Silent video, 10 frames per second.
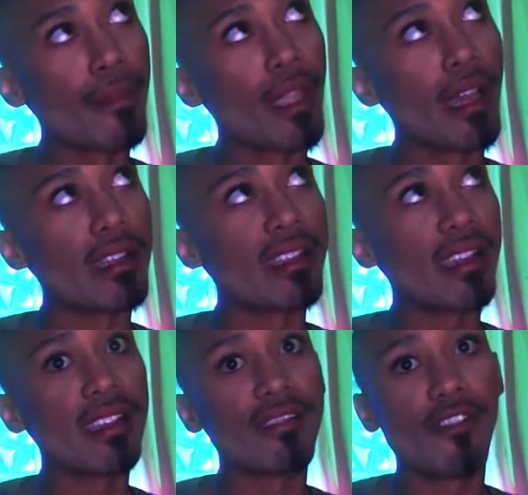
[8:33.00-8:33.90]
I'd say
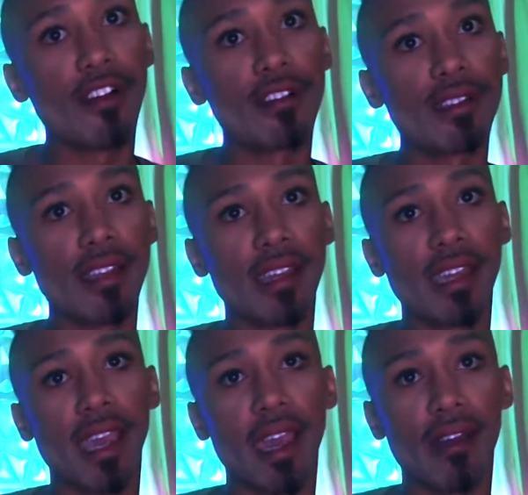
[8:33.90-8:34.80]
as far as like
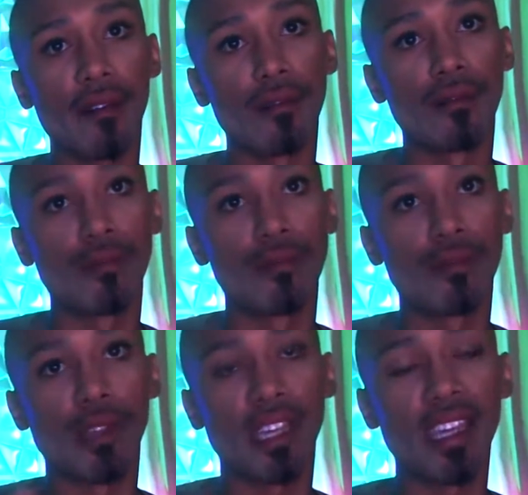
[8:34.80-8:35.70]
how
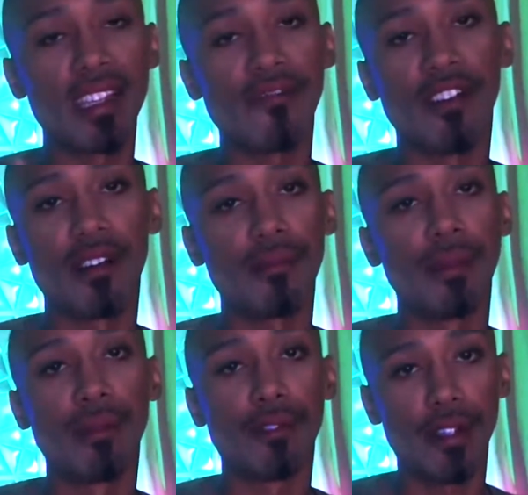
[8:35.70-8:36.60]
like he has fond
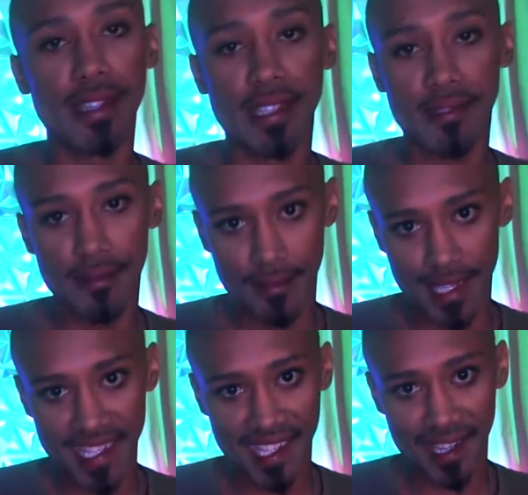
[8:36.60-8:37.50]
memories,
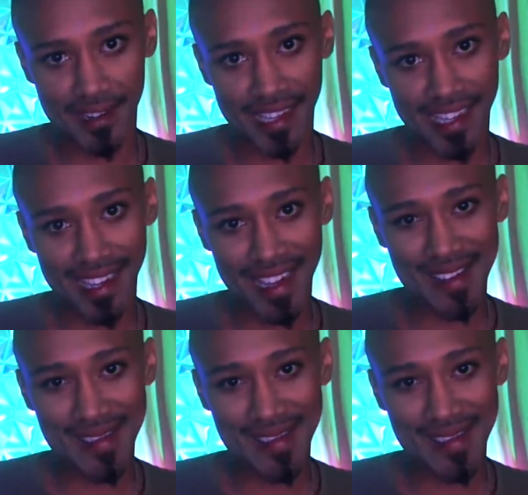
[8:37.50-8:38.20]
essentially, you know?